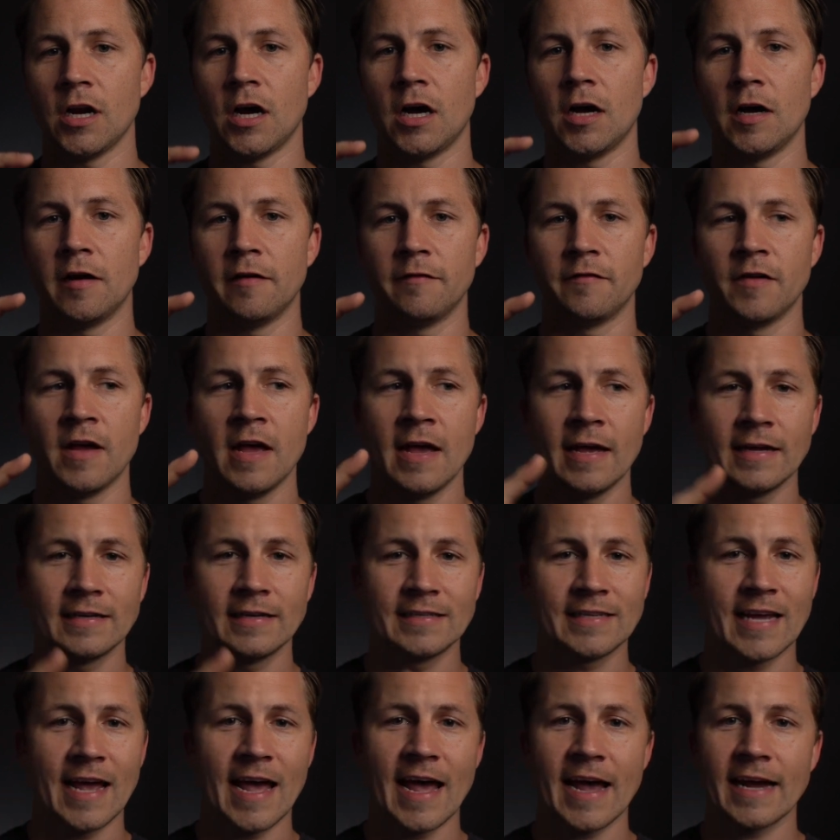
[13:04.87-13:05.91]
of
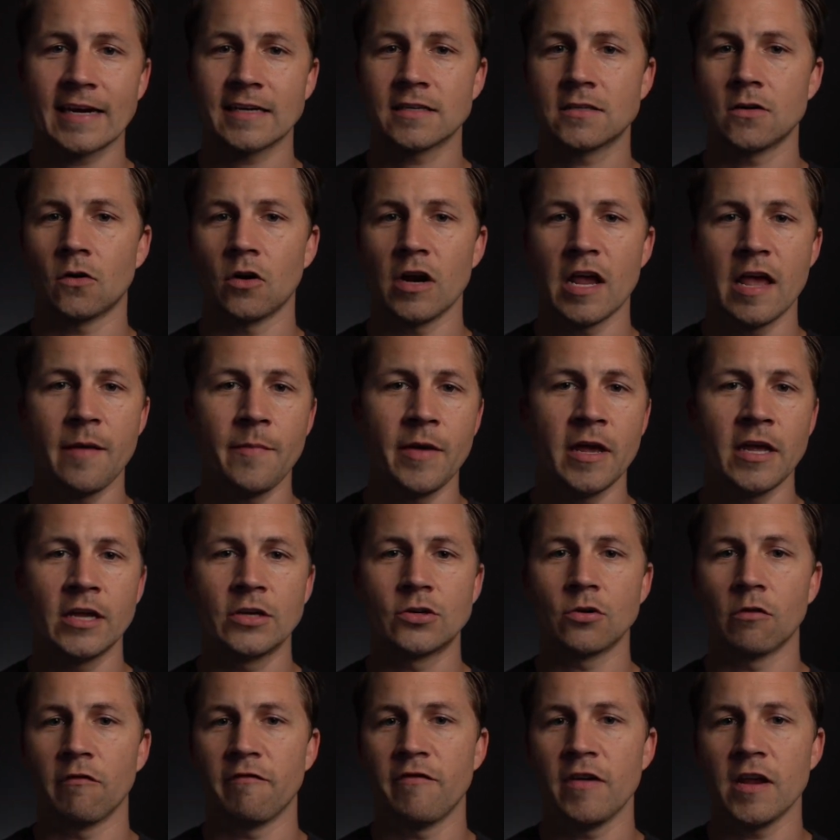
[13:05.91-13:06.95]
text or image
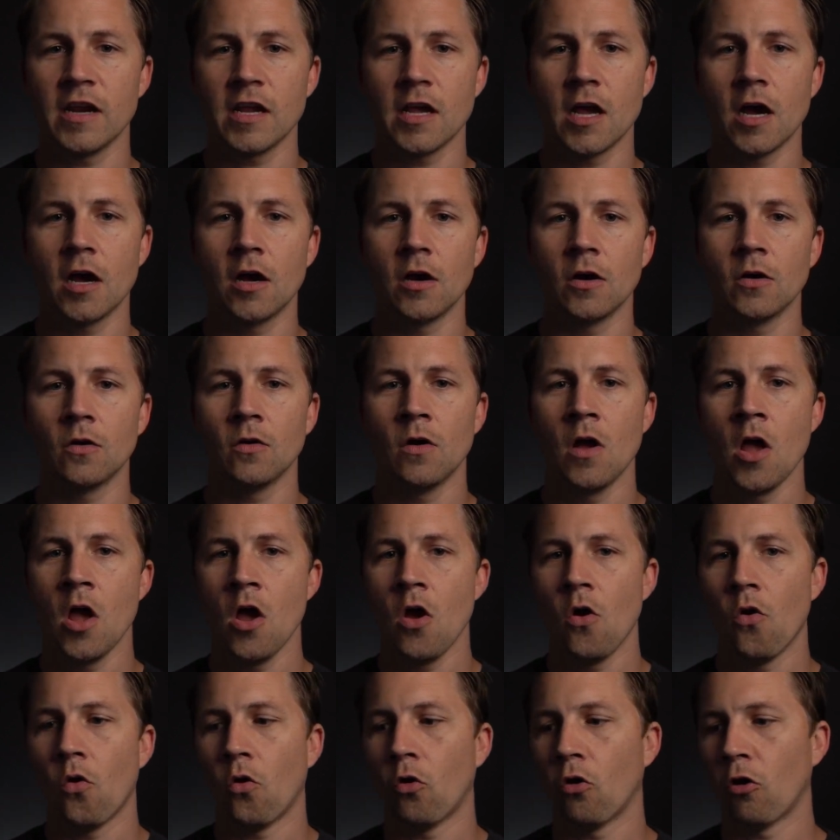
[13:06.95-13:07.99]
or video,
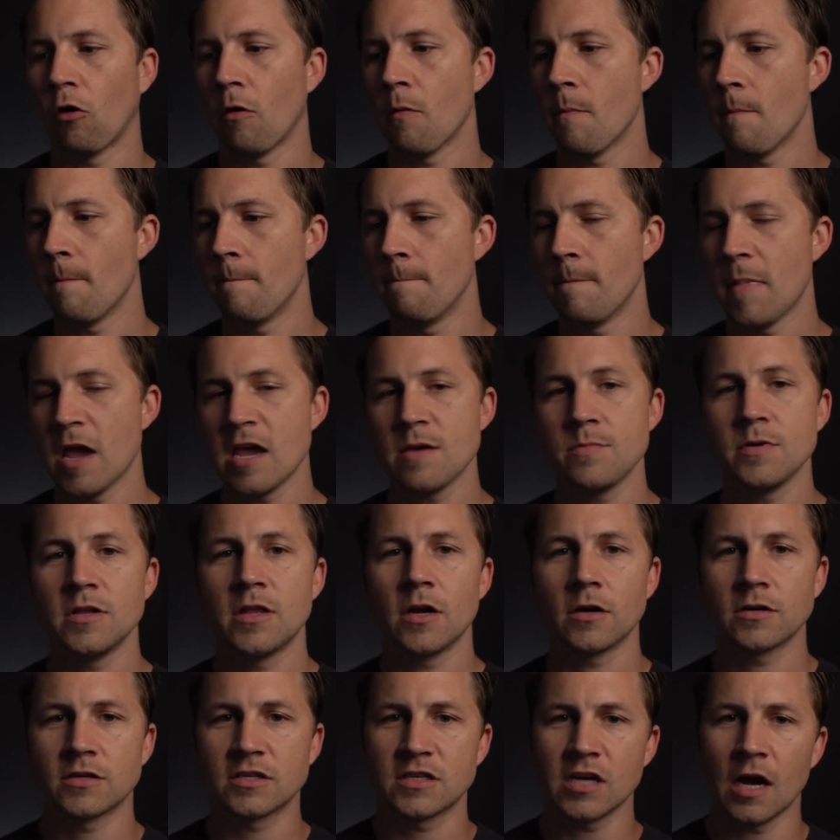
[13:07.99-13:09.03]
or maybe
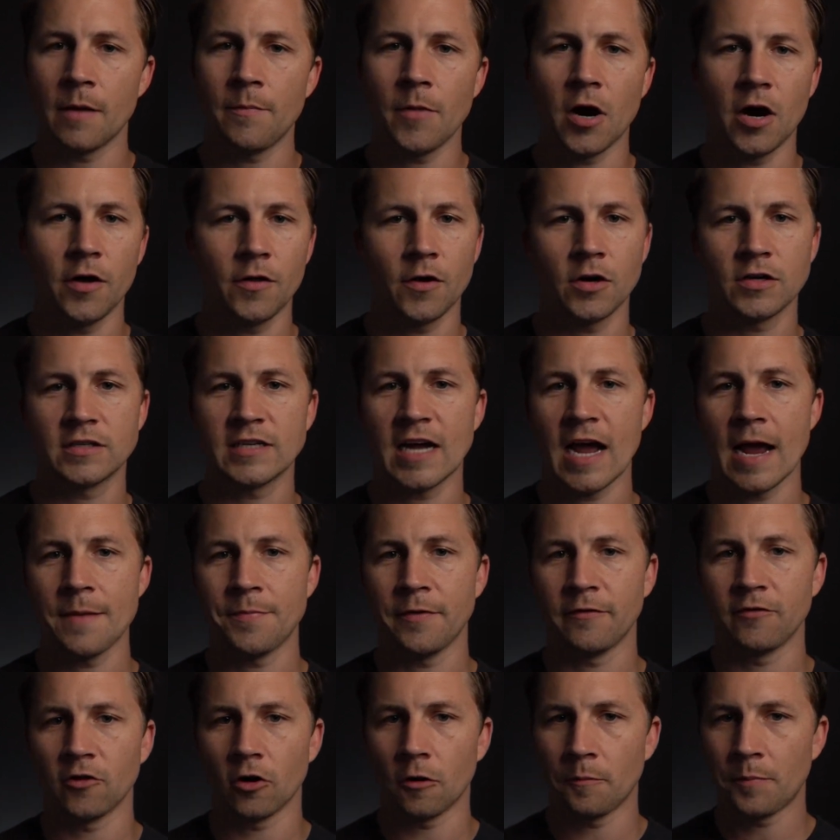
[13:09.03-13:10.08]
there's some other type
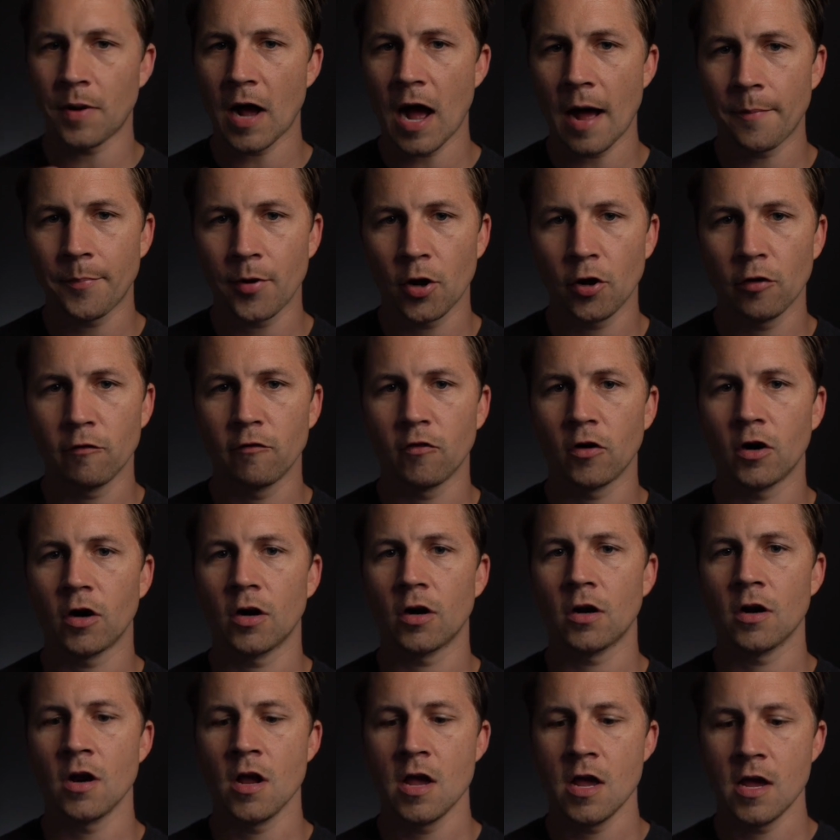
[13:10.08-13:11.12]
of little
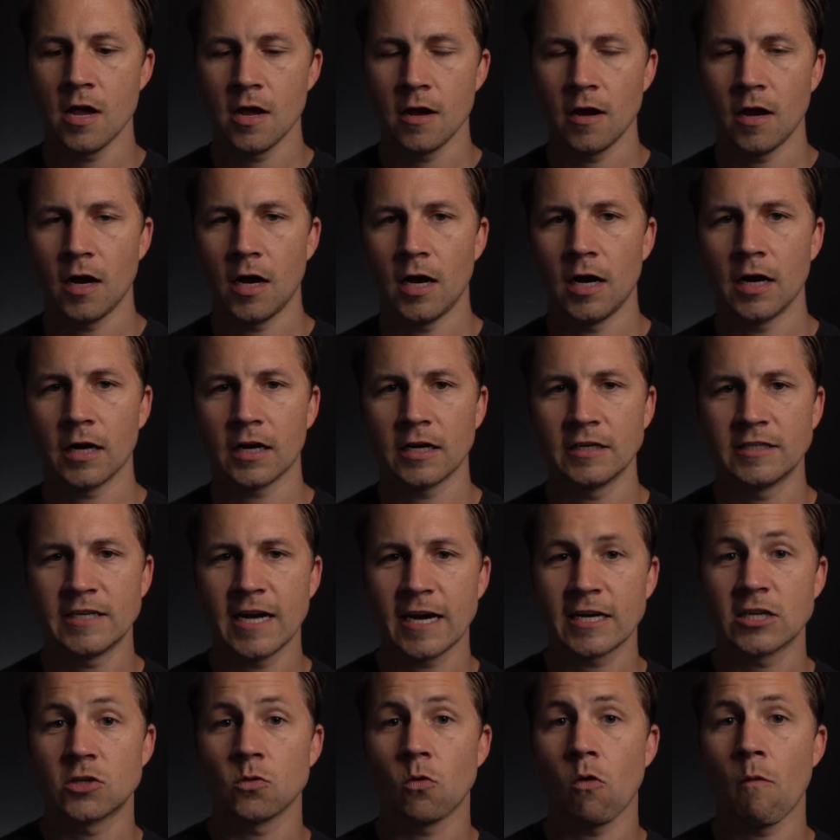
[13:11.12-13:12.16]
popover
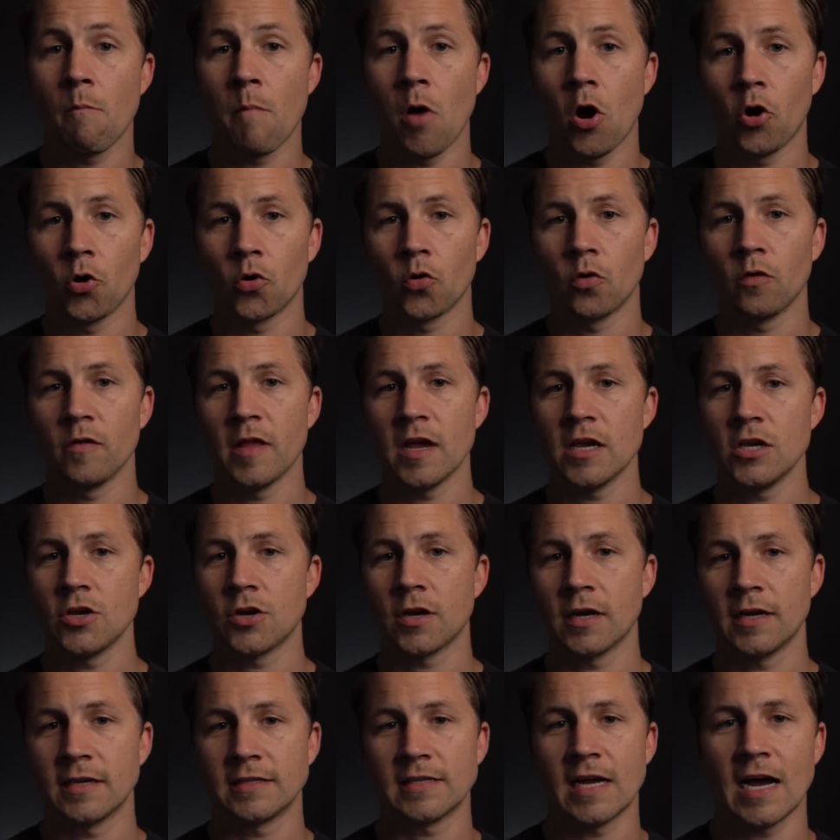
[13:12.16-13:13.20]
contextual modal that you
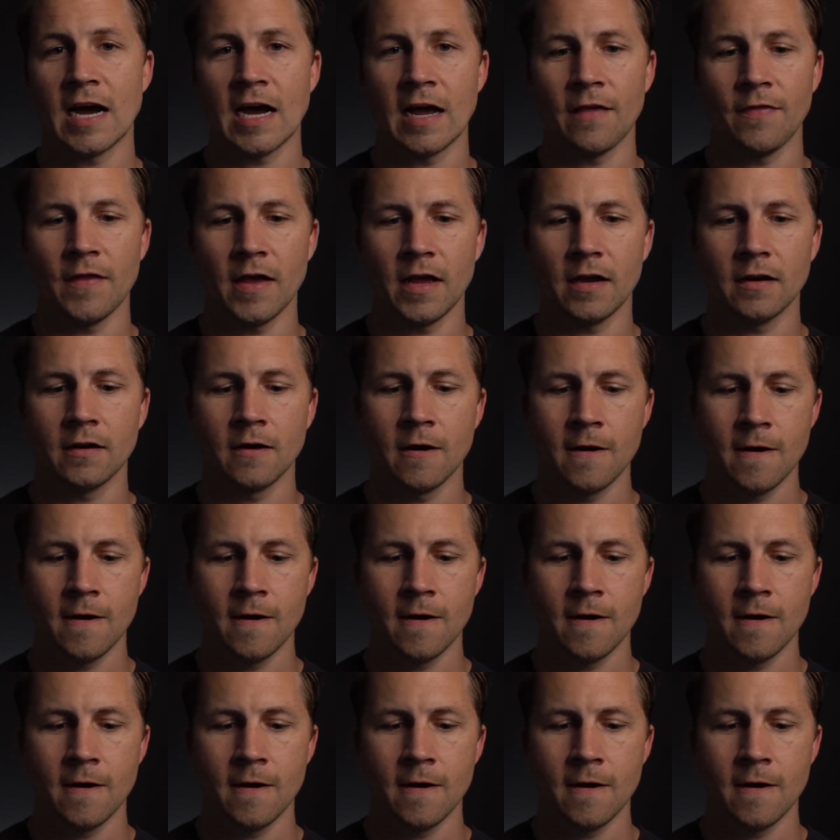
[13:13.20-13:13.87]
can design that